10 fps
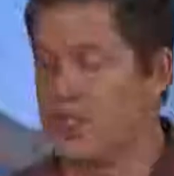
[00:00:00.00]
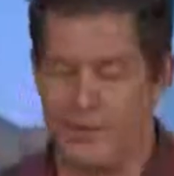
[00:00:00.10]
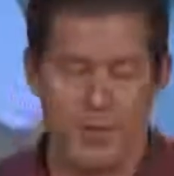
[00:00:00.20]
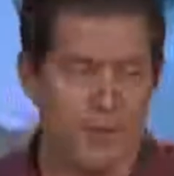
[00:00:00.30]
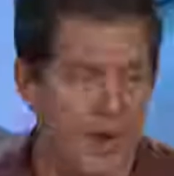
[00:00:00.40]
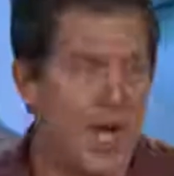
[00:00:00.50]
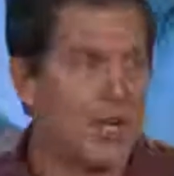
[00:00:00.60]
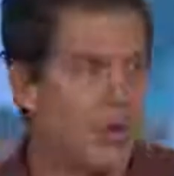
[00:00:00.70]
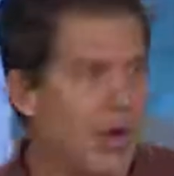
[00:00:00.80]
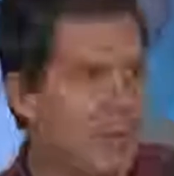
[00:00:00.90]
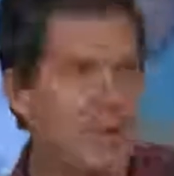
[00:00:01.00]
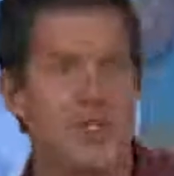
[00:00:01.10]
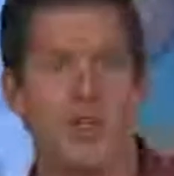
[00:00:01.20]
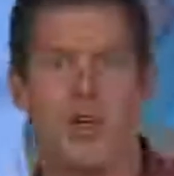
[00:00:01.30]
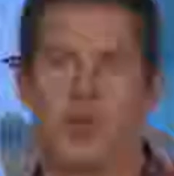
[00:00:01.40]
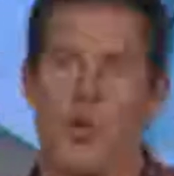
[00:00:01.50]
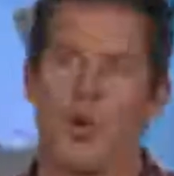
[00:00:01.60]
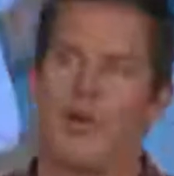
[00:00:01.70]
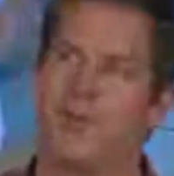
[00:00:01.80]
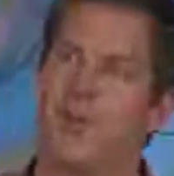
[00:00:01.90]
if you've grown up in church
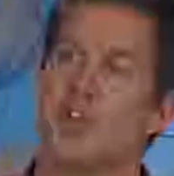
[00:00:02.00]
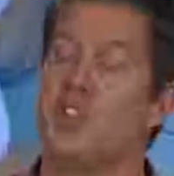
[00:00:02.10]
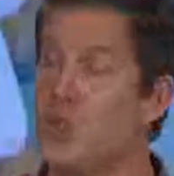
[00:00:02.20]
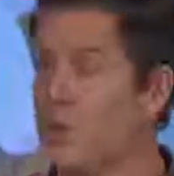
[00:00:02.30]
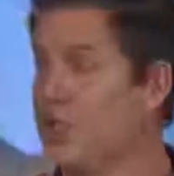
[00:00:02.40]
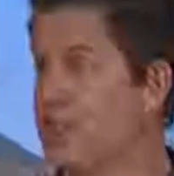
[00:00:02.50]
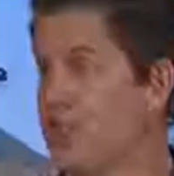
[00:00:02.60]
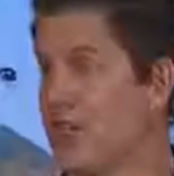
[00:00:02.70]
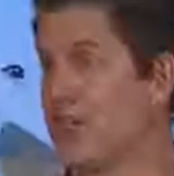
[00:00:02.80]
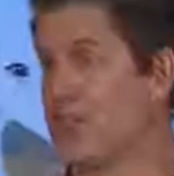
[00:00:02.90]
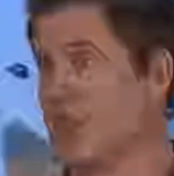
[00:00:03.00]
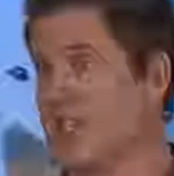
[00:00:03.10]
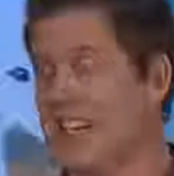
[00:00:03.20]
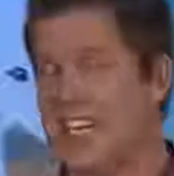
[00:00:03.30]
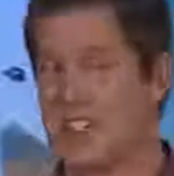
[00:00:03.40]
or if you're new in church or